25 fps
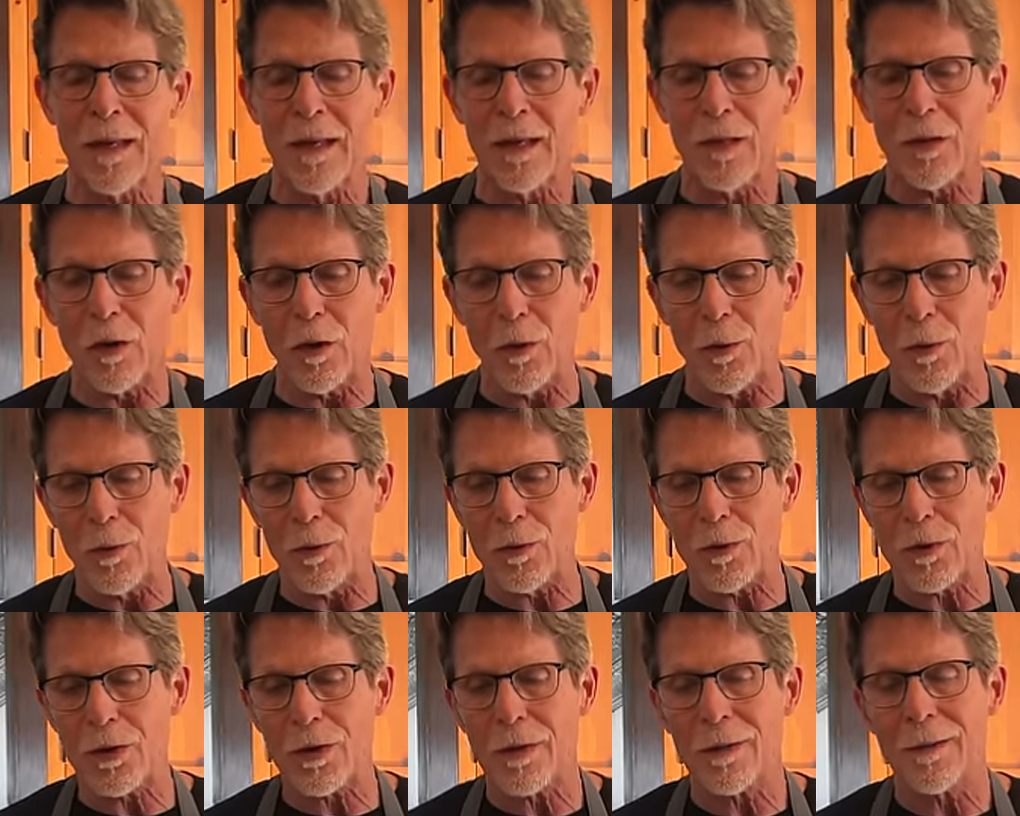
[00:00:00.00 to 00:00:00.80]

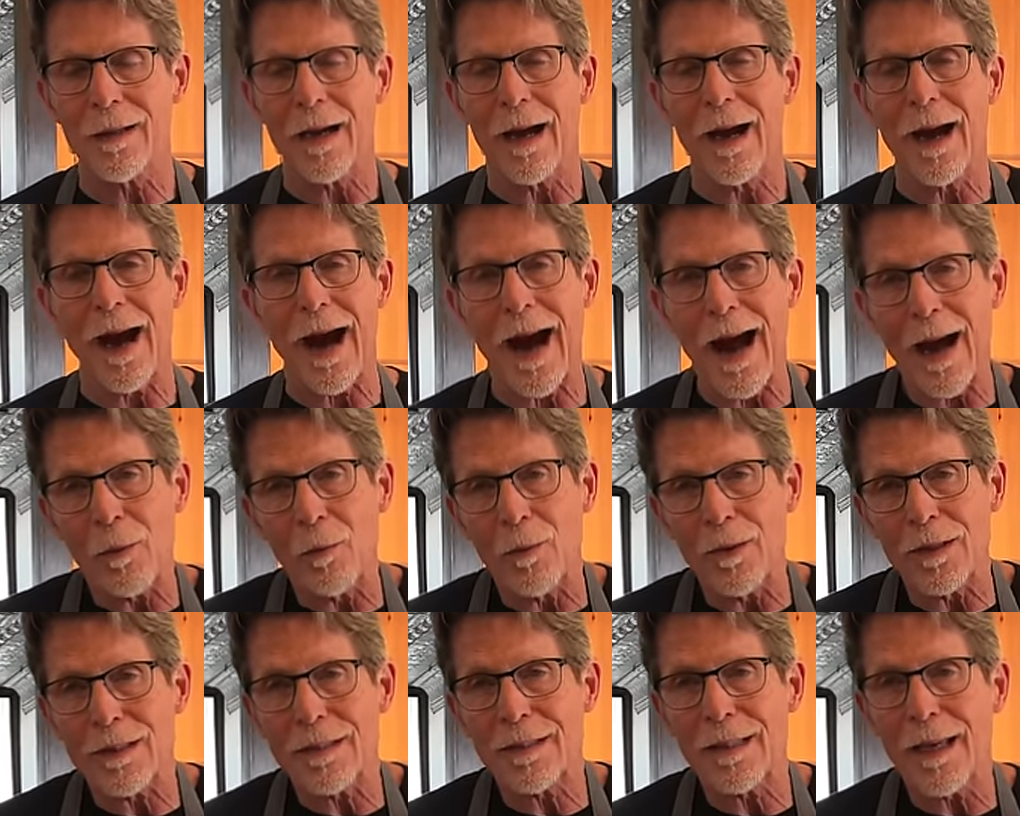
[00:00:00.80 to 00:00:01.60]
use I
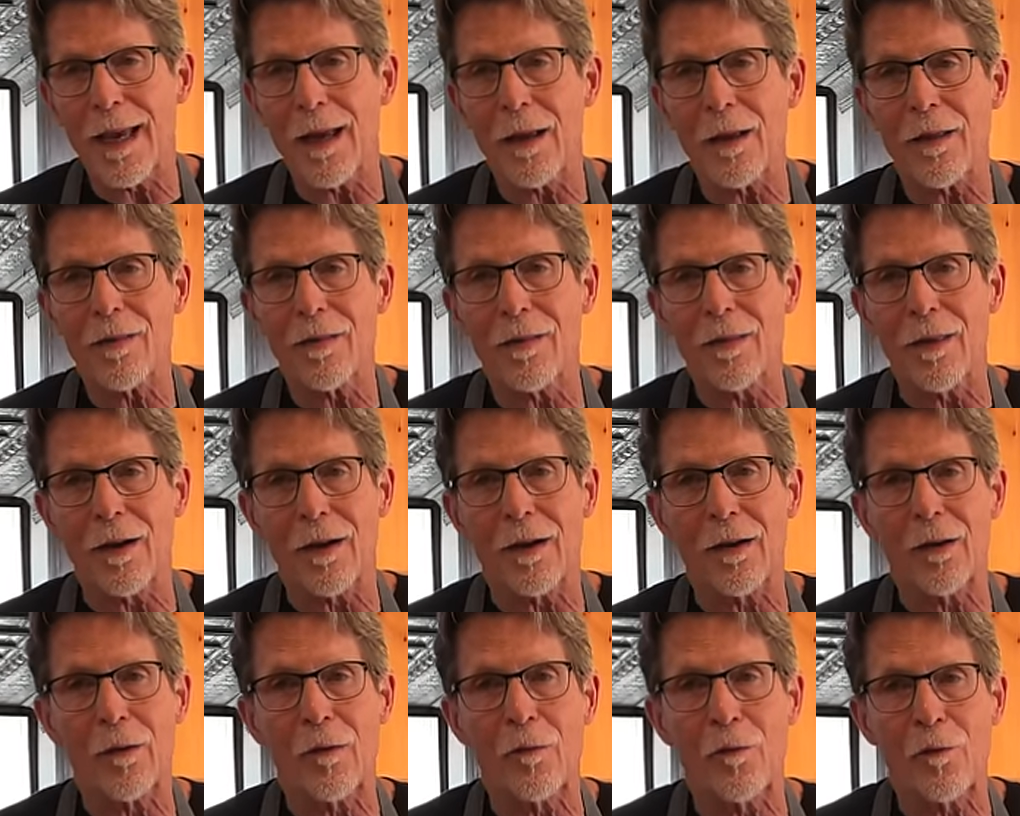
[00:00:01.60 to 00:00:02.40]
would say
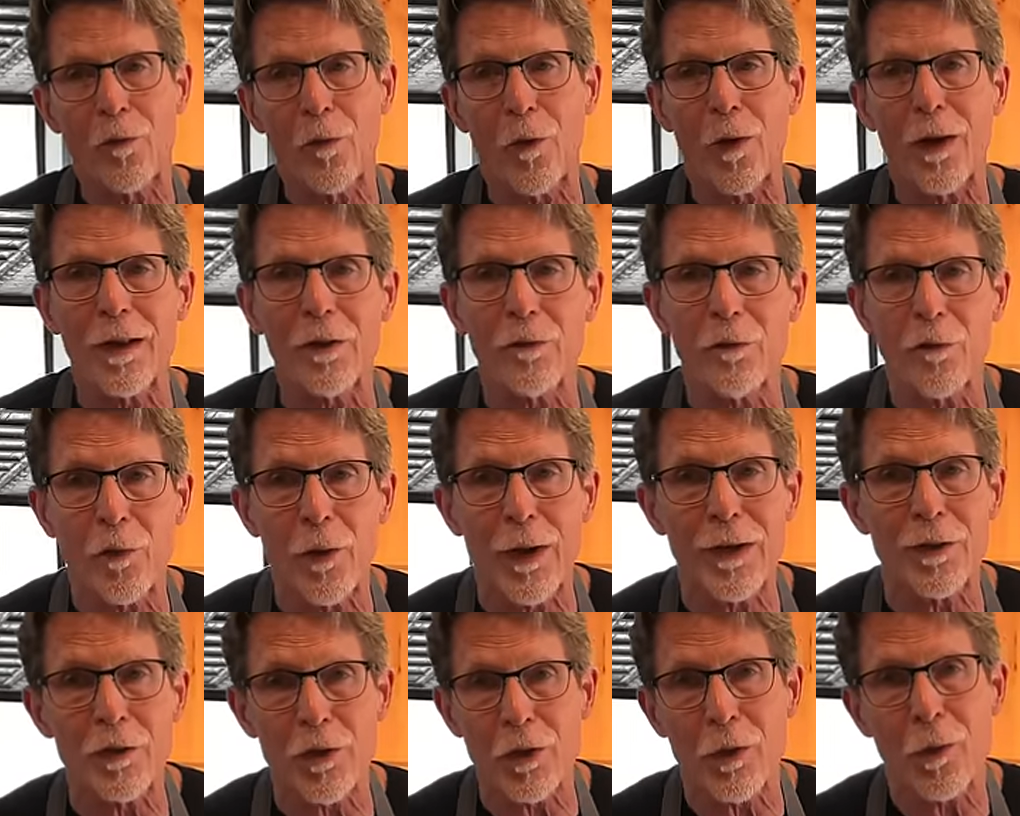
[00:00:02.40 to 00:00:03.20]
the
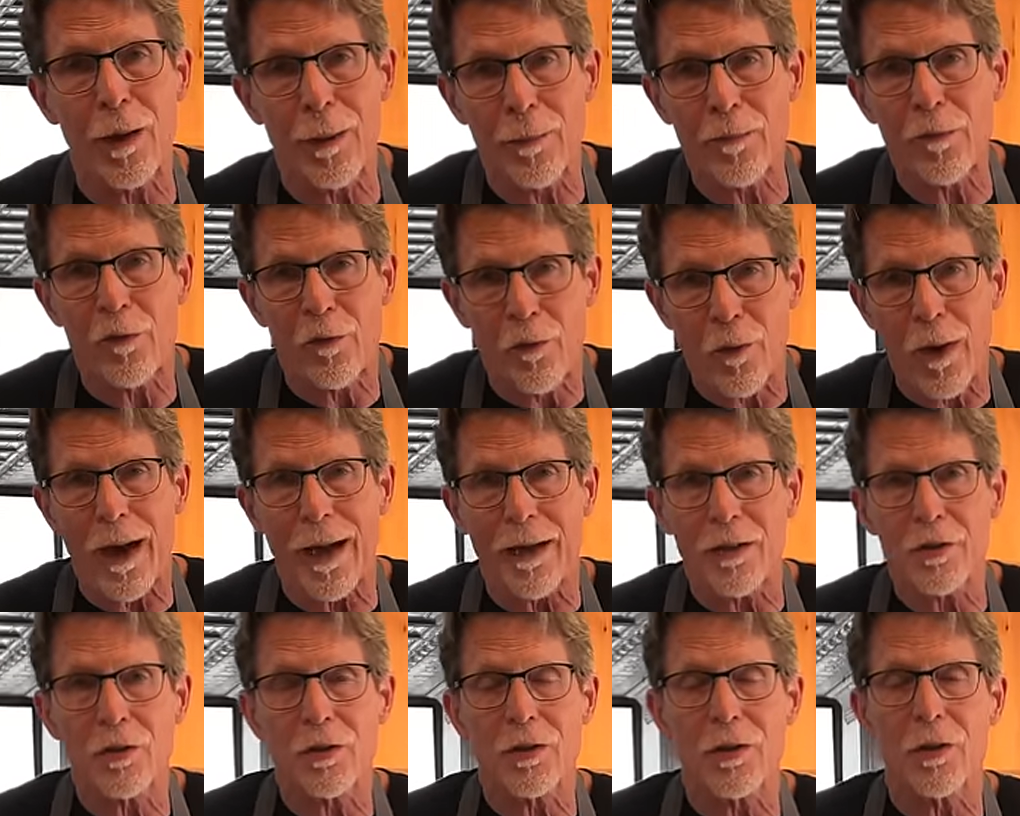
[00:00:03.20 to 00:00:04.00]
French creme
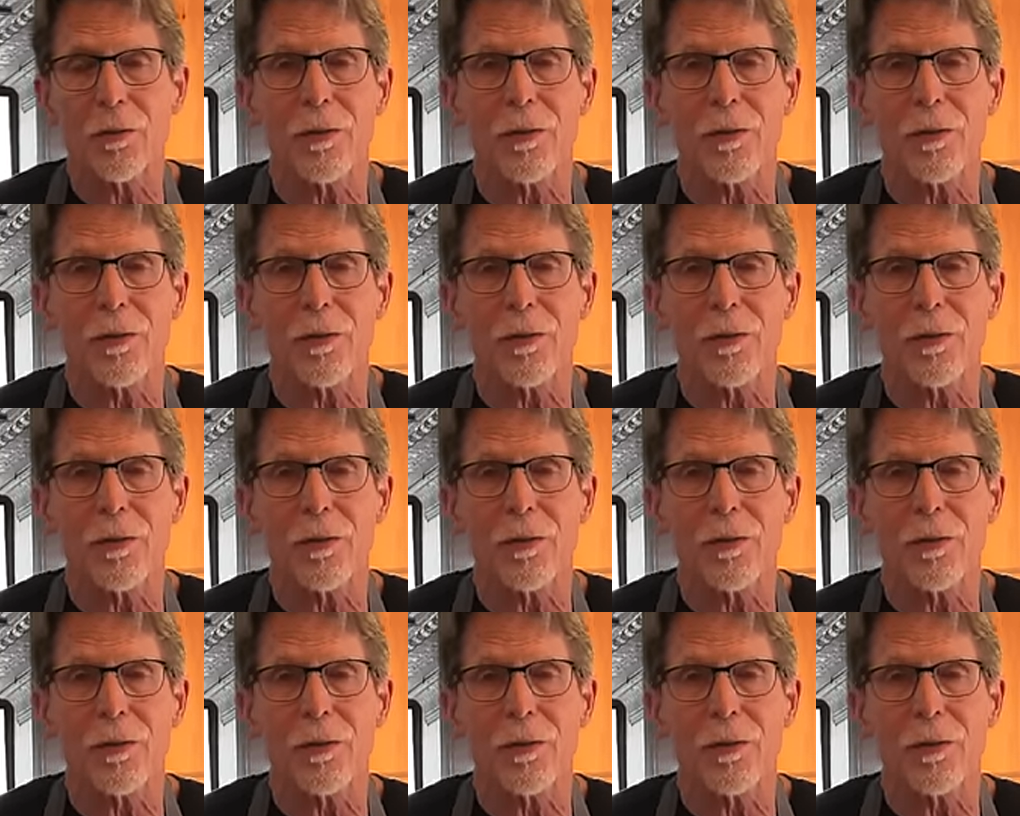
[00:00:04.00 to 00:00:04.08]
fraiche.